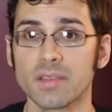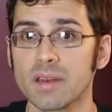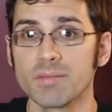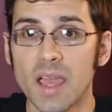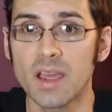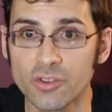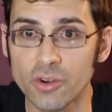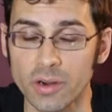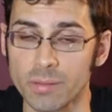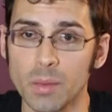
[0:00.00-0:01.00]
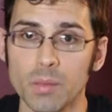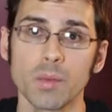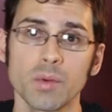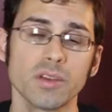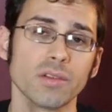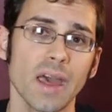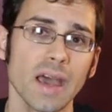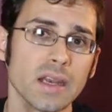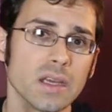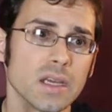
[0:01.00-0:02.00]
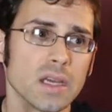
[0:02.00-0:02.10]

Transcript: Then yeah, sure, I would do that.